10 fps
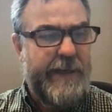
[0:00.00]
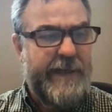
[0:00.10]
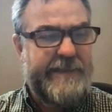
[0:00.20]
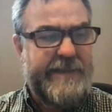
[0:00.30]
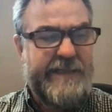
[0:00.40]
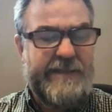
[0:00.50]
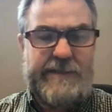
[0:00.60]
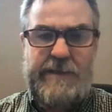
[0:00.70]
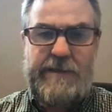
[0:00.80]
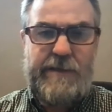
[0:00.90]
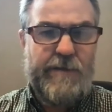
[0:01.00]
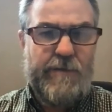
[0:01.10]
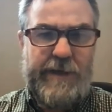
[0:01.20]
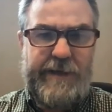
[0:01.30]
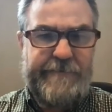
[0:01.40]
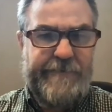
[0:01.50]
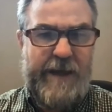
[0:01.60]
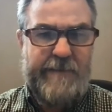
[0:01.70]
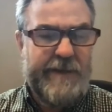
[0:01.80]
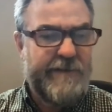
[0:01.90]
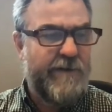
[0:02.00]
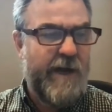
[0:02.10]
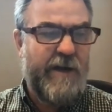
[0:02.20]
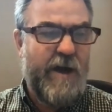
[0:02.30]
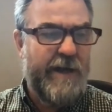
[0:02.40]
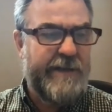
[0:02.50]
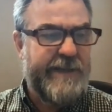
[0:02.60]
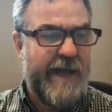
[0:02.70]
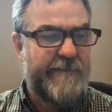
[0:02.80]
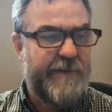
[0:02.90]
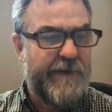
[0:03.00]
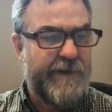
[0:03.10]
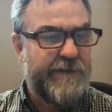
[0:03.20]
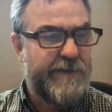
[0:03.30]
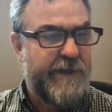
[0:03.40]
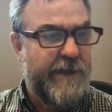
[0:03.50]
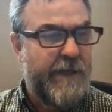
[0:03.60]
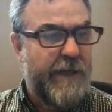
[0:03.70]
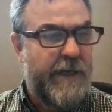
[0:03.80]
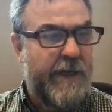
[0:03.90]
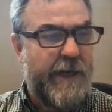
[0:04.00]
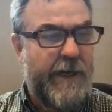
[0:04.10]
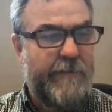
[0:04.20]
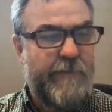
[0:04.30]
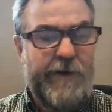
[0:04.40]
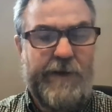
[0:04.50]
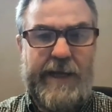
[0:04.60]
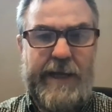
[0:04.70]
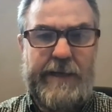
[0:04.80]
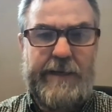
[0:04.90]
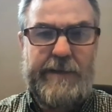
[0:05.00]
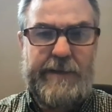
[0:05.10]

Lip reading: It is these three famous or iconic chapters where you get